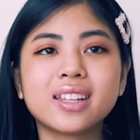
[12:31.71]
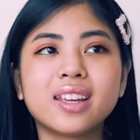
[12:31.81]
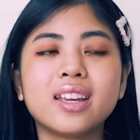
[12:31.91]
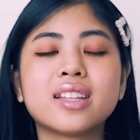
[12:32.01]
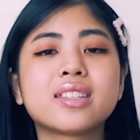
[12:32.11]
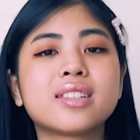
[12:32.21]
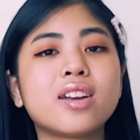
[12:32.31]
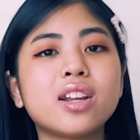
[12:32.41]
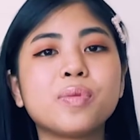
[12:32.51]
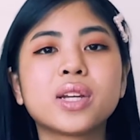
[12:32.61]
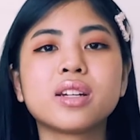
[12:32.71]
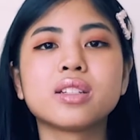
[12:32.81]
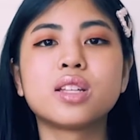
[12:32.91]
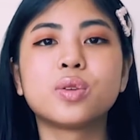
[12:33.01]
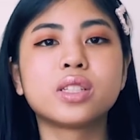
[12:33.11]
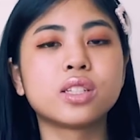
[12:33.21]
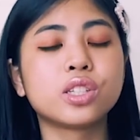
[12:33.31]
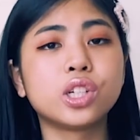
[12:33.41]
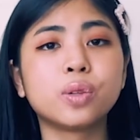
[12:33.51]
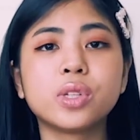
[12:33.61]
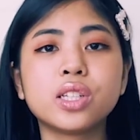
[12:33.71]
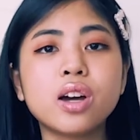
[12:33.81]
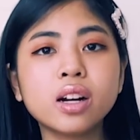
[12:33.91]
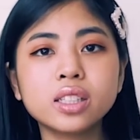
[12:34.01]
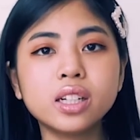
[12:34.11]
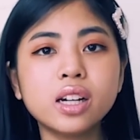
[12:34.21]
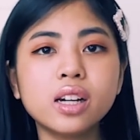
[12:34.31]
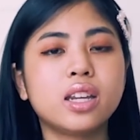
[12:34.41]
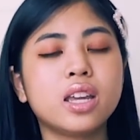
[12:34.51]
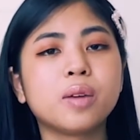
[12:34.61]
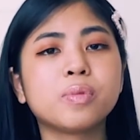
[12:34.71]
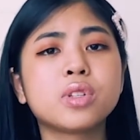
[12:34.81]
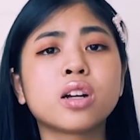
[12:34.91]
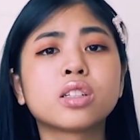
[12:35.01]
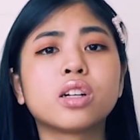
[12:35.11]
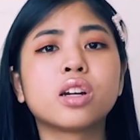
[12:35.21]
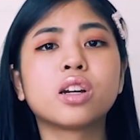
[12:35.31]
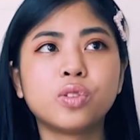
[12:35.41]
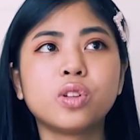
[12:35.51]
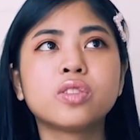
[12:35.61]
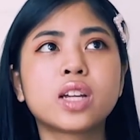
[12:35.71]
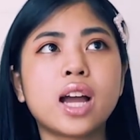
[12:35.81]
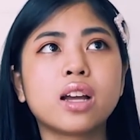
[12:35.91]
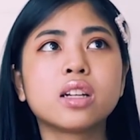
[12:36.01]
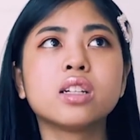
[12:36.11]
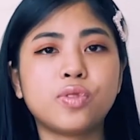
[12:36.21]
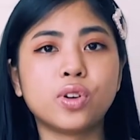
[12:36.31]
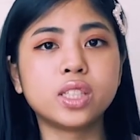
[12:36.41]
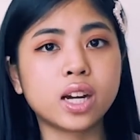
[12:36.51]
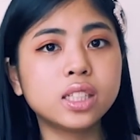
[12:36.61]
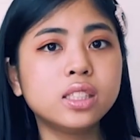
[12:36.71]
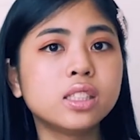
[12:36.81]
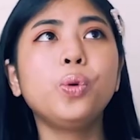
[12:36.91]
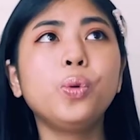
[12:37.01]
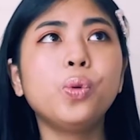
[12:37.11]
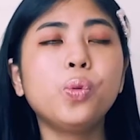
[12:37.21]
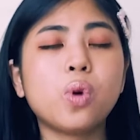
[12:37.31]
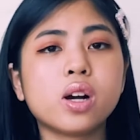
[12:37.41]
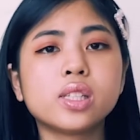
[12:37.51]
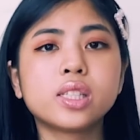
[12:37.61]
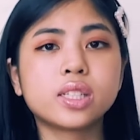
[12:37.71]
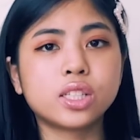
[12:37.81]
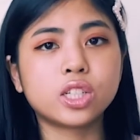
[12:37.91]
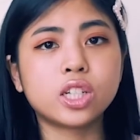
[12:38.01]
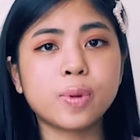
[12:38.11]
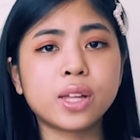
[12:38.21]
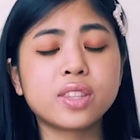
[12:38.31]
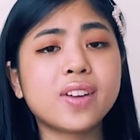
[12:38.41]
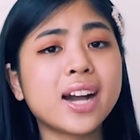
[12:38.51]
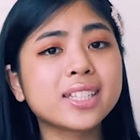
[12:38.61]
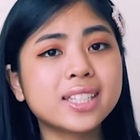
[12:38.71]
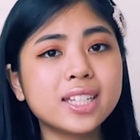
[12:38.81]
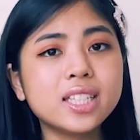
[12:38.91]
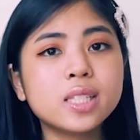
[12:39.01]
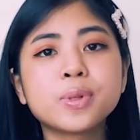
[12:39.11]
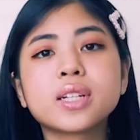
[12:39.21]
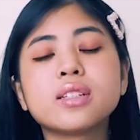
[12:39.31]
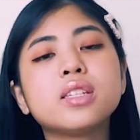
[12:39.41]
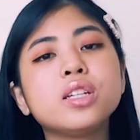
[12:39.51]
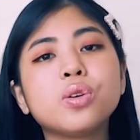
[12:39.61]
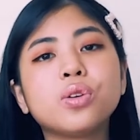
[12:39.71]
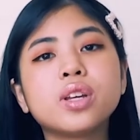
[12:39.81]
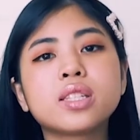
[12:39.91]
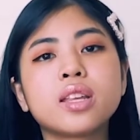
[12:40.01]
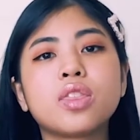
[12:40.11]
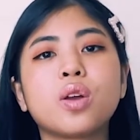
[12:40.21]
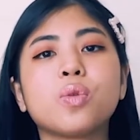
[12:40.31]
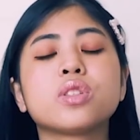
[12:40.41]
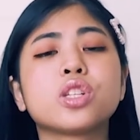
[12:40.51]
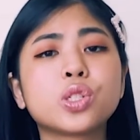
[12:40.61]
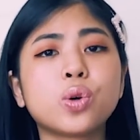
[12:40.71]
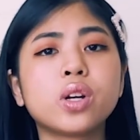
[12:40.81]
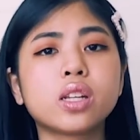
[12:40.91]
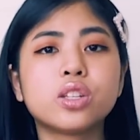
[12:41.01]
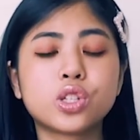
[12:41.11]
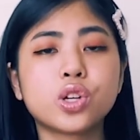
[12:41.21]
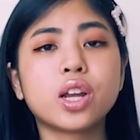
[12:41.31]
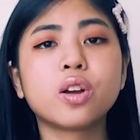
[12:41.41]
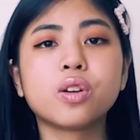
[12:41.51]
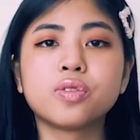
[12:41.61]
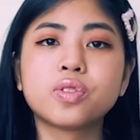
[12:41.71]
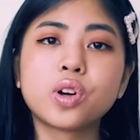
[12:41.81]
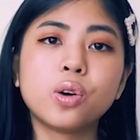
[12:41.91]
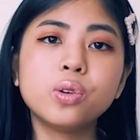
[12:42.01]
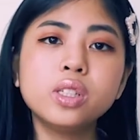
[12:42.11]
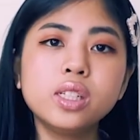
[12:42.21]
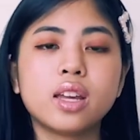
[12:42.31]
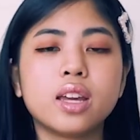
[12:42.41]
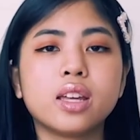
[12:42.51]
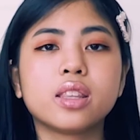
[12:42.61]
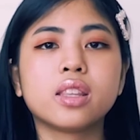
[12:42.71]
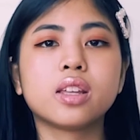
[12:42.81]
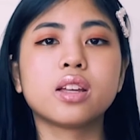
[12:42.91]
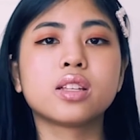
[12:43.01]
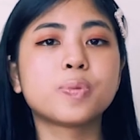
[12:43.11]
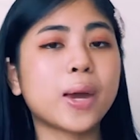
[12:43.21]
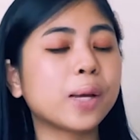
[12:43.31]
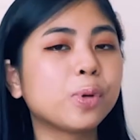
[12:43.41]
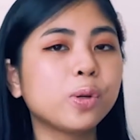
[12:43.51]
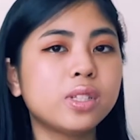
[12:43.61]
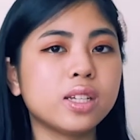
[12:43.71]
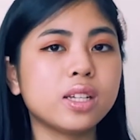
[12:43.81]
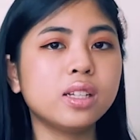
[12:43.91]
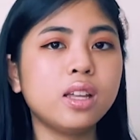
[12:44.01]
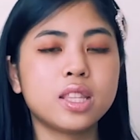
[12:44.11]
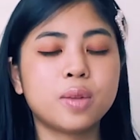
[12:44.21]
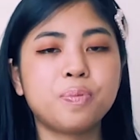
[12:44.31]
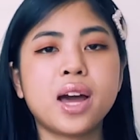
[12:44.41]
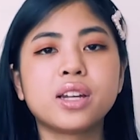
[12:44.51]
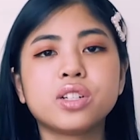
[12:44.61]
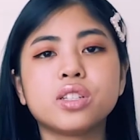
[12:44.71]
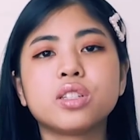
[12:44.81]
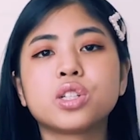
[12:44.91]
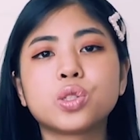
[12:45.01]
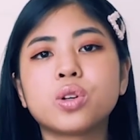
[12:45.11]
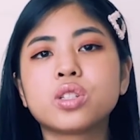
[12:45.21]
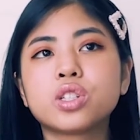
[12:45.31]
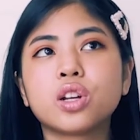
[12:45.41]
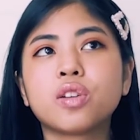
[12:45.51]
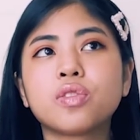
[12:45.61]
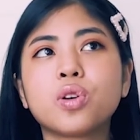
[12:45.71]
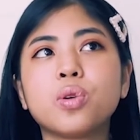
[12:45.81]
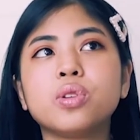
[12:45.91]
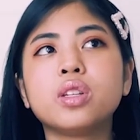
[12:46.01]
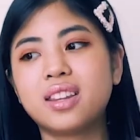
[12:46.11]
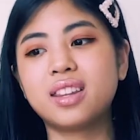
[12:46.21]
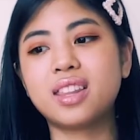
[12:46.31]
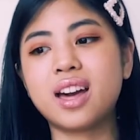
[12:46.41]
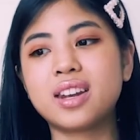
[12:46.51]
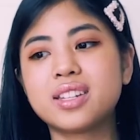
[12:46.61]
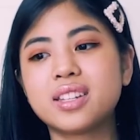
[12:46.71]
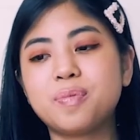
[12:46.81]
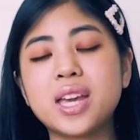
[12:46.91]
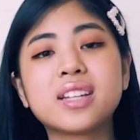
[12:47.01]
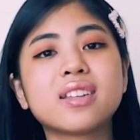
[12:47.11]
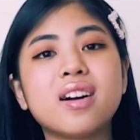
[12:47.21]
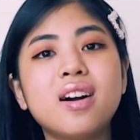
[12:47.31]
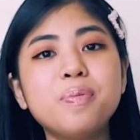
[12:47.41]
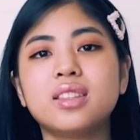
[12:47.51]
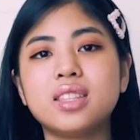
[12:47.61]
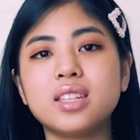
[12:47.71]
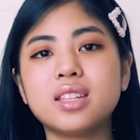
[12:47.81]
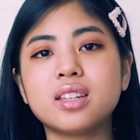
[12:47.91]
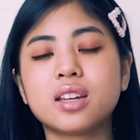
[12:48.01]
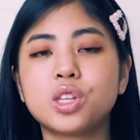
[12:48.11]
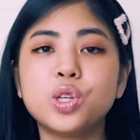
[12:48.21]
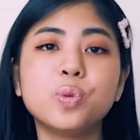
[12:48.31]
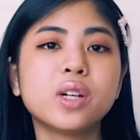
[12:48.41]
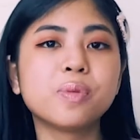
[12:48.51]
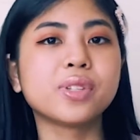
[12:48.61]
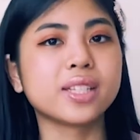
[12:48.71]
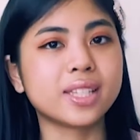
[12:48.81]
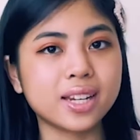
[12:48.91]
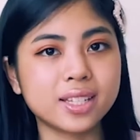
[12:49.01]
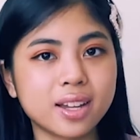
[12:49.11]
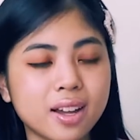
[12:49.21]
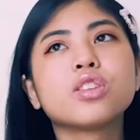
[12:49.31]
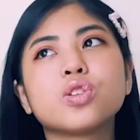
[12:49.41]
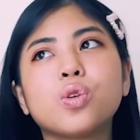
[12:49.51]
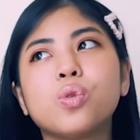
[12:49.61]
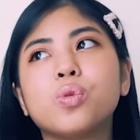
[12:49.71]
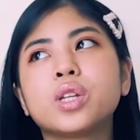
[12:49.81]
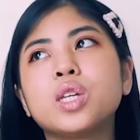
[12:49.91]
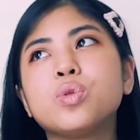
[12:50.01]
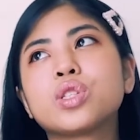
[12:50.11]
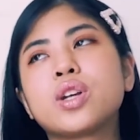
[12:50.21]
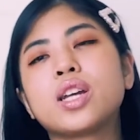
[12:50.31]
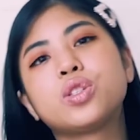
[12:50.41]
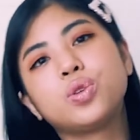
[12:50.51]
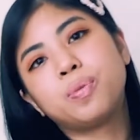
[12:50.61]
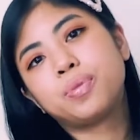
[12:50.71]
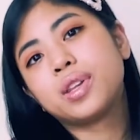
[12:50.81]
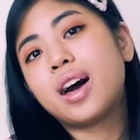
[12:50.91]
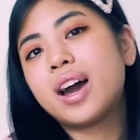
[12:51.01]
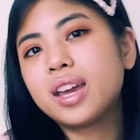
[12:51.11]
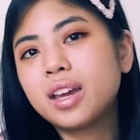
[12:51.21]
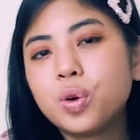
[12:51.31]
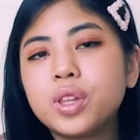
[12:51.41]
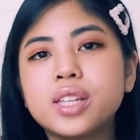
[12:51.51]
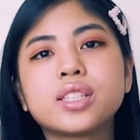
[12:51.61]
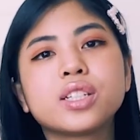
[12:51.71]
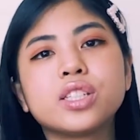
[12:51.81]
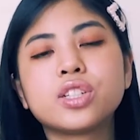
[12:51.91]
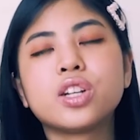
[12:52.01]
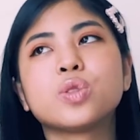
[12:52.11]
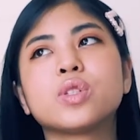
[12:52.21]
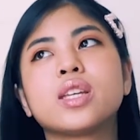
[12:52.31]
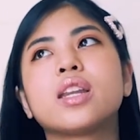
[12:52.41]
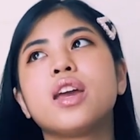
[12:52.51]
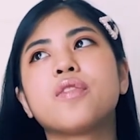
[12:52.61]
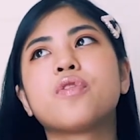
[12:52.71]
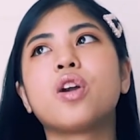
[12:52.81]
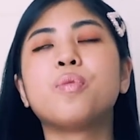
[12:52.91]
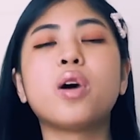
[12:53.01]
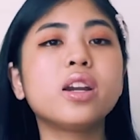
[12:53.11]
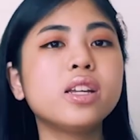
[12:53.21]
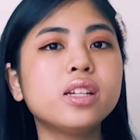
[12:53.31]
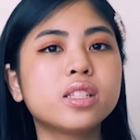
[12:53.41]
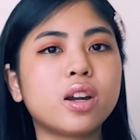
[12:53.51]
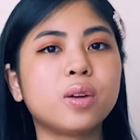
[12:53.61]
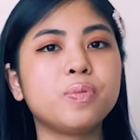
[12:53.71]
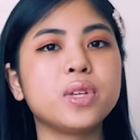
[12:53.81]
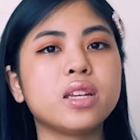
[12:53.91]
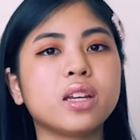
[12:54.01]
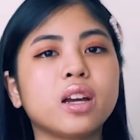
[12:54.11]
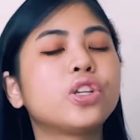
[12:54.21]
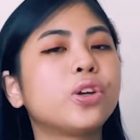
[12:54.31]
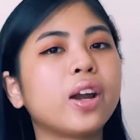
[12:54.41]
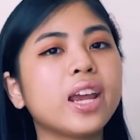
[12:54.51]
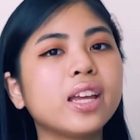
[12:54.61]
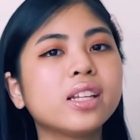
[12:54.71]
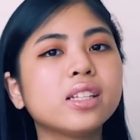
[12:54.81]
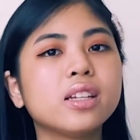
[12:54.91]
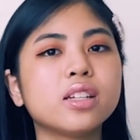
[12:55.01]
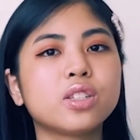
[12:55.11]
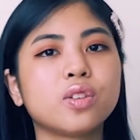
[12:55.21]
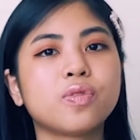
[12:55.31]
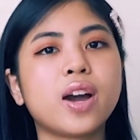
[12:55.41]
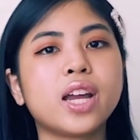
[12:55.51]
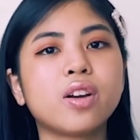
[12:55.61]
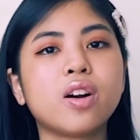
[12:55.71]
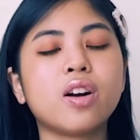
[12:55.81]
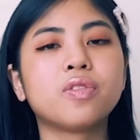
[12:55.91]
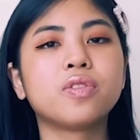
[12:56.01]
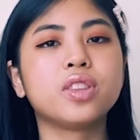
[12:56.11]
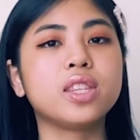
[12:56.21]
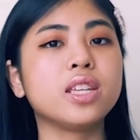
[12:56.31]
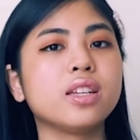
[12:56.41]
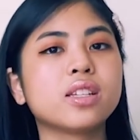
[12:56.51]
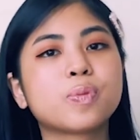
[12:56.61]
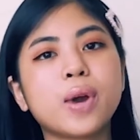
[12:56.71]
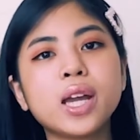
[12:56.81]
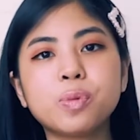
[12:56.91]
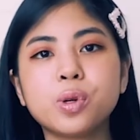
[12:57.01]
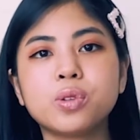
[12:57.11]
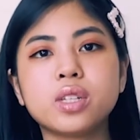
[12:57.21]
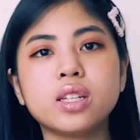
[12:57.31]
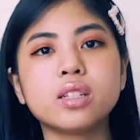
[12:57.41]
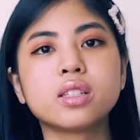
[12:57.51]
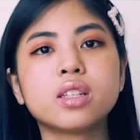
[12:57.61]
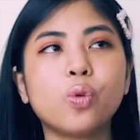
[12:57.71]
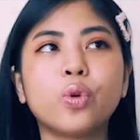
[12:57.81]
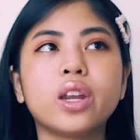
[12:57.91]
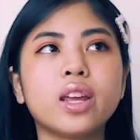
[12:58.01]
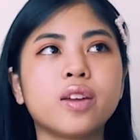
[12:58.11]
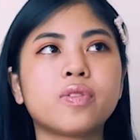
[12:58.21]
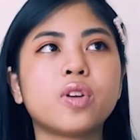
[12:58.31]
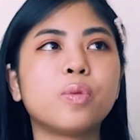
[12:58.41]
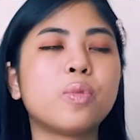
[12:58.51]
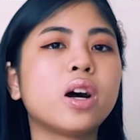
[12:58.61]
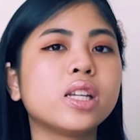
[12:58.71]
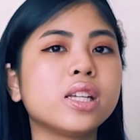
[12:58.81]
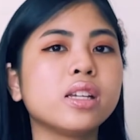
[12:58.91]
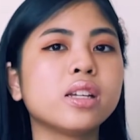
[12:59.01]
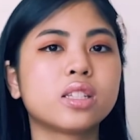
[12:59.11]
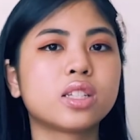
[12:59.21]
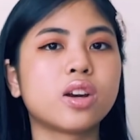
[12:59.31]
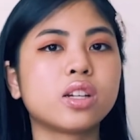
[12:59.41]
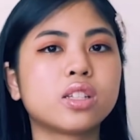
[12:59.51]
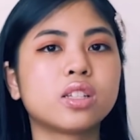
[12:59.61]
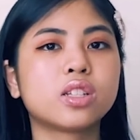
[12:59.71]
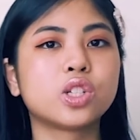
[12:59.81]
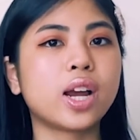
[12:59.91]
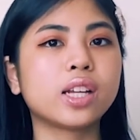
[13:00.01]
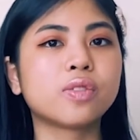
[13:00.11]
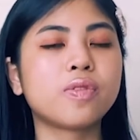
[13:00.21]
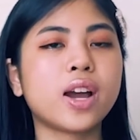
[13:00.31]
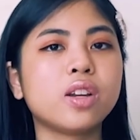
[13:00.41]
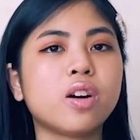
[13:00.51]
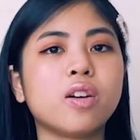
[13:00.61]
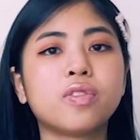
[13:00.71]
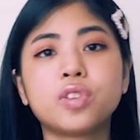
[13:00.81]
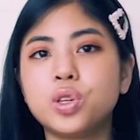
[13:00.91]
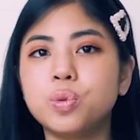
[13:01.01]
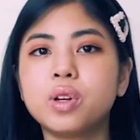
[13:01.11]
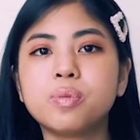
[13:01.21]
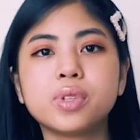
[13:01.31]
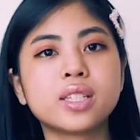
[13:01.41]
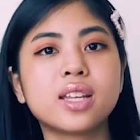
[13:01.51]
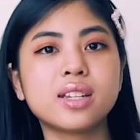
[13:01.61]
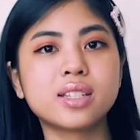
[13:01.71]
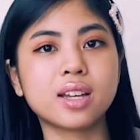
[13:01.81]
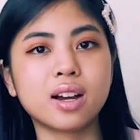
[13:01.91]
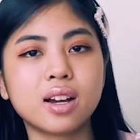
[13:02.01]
It started because there was this German doctor named Dr. Wolfgang Vollard who was concerned about the vaccines because he noticed that there was a short string of code in the spike protein that matches a short string of code that makes up the human placenta. So what he was trying to imply with his concerns was that if our bodies are being trained to fight off the spike proteins, what if our body starts trying to fight off human placenta?